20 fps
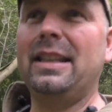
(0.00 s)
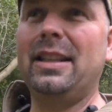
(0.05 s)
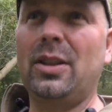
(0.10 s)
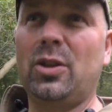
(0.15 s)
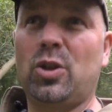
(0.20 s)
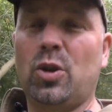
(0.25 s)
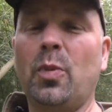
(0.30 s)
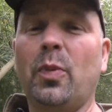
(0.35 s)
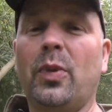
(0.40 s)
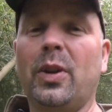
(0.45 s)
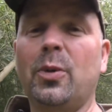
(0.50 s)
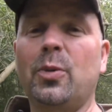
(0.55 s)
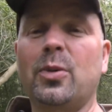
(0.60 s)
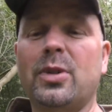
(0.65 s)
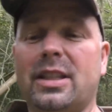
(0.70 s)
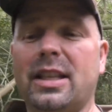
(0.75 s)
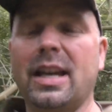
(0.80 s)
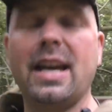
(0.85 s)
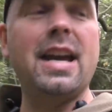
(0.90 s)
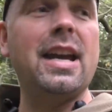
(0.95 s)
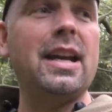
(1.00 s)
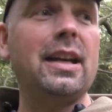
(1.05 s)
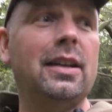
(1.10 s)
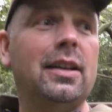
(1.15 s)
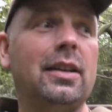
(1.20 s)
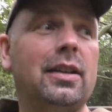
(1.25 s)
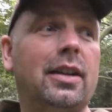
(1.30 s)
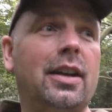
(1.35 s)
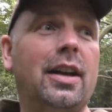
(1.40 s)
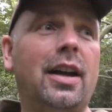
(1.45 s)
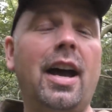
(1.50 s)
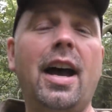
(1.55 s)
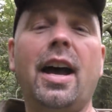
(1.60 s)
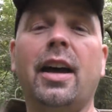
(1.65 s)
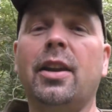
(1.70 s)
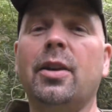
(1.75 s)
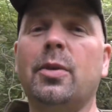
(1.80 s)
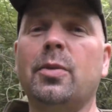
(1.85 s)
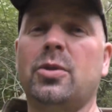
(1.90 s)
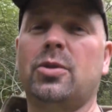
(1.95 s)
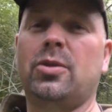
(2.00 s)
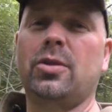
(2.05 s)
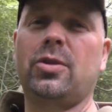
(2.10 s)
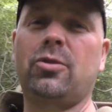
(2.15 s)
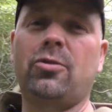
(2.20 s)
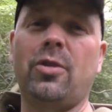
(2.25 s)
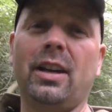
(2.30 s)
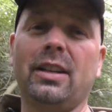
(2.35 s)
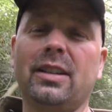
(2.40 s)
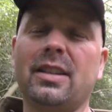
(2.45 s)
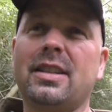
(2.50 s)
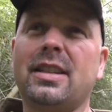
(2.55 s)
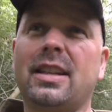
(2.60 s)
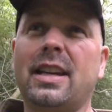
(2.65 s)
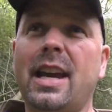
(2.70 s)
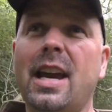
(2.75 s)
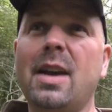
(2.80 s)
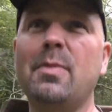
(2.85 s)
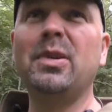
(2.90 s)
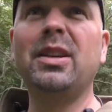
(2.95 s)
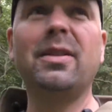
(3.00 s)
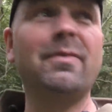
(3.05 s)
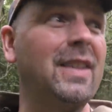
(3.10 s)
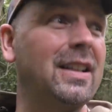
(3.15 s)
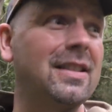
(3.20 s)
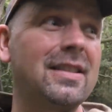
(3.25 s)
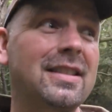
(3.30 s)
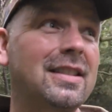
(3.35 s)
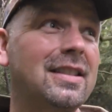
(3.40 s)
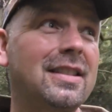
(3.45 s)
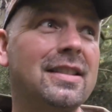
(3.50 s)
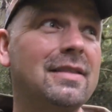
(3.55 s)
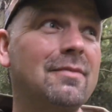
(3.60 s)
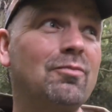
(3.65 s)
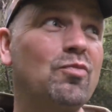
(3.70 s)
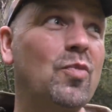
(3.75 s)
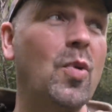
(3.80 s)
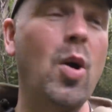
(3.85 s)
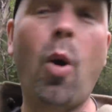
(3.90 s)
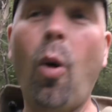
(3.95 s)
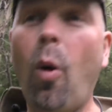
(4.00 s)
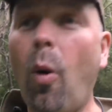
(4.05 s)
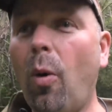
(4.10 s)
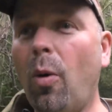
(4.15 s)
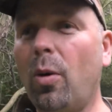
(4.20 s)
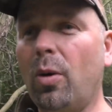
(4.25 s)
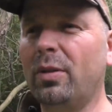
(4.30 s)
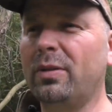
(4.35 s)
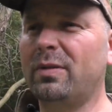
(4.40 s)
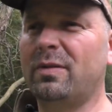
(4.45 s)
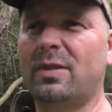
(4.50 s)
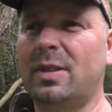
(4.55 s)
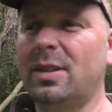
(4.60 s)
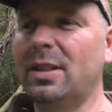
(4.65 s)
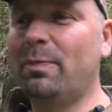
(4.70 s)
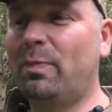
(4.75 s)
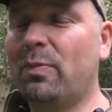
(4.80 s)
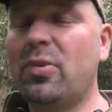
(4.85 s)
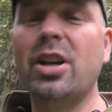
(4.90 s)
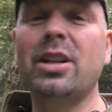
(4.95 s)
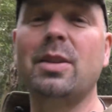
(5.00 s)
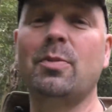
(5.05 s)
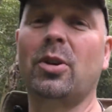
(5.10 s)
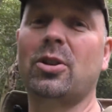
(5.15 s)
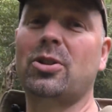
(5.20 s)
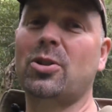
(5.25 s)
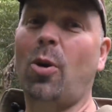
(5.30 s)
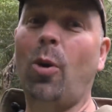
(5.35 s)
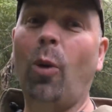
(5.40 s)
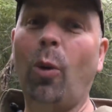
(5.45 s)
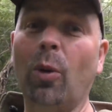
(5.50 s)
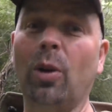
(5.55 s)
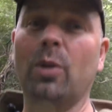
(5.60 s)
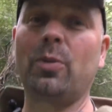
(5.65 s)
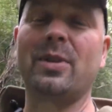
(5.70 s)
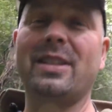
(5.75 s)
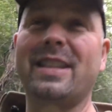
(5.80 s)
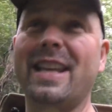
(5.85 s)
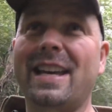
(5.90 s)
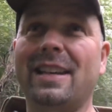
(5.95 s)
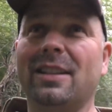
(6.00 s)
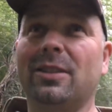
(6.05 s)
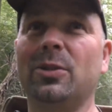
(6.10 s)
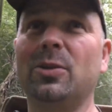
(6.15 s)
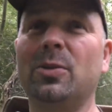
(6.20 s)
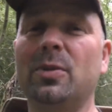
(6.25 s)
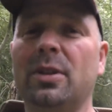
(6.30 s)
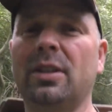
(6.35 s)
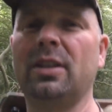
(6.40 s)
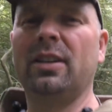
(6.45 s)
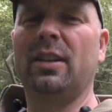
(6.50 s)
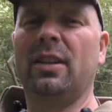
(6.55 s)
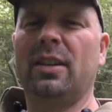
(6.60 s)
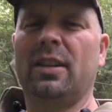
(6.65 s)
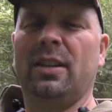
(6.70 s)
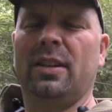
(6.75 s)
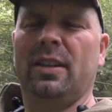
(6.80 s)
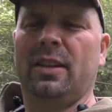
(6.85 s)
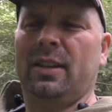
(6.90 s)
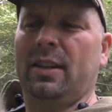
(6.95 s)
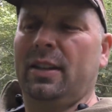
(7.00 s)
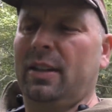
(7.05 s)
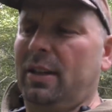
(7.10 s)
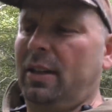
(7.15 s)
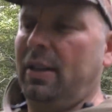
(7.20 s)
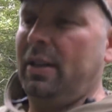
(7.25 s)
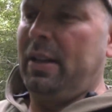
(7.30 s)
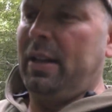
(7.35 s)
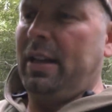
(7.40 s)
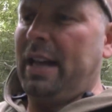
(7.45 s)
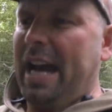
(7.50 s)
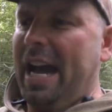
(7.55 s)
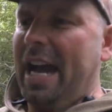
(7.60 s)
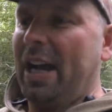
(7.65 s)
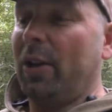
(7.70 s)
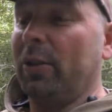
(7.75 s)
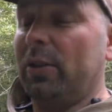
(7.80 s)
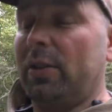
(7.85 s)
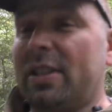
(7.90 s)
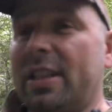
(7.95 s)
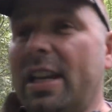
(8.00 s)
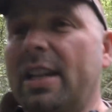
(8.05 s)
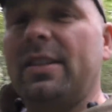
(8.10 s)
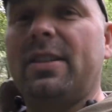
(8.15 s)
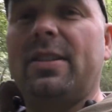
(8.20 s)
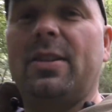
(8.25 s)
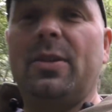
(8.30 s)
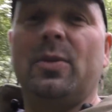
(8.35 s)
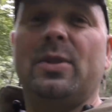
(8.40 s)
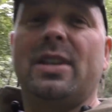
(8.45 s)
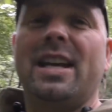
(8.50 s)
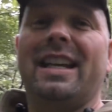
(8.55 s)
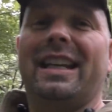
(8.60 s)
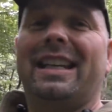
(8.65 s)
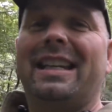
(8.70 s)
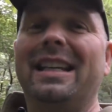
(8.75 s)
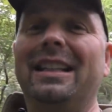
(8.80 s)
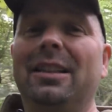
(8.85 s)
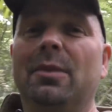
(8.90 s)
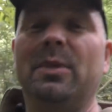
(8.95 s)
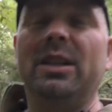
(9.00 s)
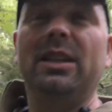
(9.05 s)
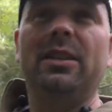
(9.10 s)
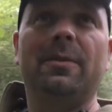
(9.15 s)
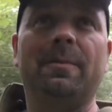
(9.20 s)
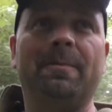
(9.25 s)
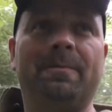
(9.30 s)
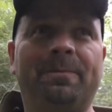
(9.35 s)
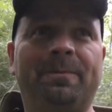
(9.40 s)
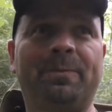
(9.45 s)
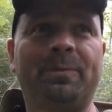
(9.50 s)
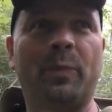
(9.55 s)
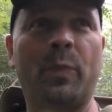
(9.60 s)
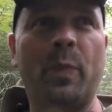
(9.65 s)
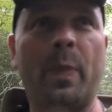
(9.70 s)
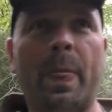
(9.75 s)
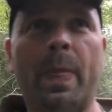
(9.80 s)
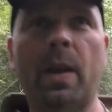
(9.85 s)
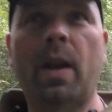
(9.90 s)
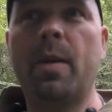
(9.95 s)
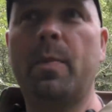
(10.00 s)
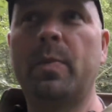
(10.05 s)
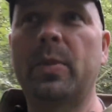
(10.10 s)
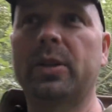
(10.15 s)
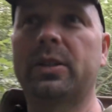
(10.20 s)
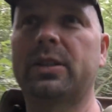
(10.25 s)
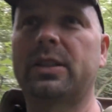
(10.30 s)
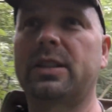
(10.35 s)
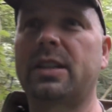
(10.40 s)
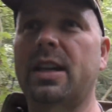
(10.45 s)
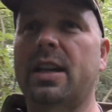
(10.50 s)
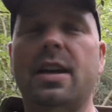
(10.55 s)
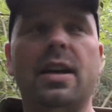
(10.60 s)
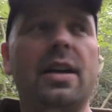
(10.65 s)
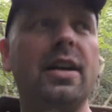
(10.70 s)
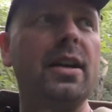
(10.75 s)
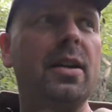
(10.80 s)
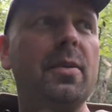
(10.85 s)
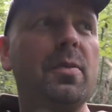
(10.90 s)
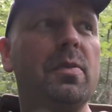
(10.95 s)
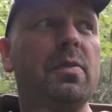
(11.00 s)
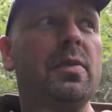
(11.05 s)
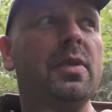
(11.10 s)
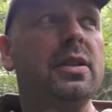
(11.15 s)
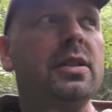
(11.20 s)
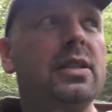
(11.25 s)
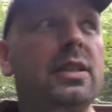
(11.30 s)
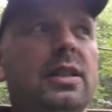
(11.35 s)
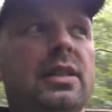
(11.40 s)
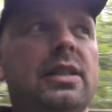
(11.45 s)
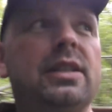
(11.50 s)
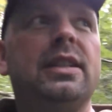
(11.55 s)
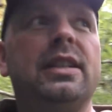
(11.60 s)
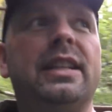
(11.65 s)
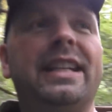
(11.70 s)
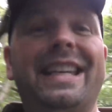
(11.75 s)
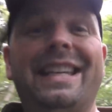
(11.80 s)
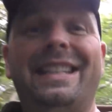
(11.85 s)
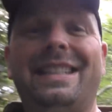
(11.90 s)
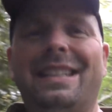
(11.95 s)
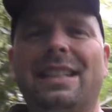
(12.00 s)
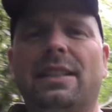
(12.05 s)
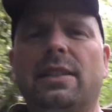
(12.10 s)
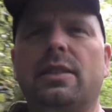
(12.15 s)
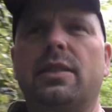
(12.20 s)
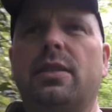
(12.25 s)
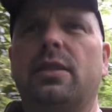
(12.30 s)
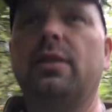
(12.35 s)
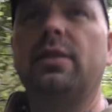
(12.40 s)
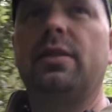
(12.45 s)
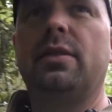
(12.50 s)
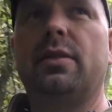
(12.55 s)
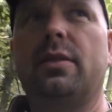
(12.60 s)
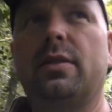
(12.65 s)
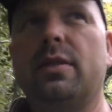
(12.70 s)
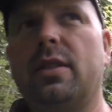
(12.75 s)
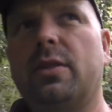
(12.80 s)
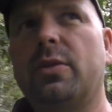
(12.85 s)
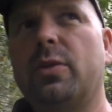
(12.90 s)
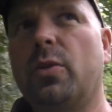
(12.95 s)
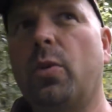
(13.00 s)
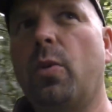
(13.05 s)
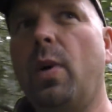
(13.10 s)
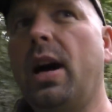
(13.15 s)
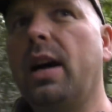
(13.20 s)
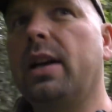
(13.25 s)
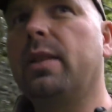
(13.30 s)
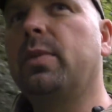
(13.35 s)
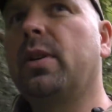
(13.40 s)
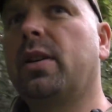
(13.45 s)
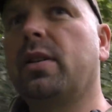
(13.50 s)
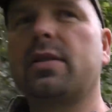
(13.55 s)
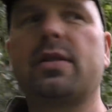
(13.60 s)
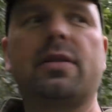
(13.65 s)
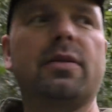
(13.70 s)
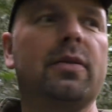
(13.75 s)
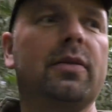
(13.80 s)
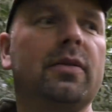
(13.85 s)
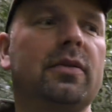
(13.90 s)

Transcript: something was there and it was just trying to scare me. That's pretty much all it was there to do. I got the sense it was there to kill me, but um, it didn't. And I don't know why, because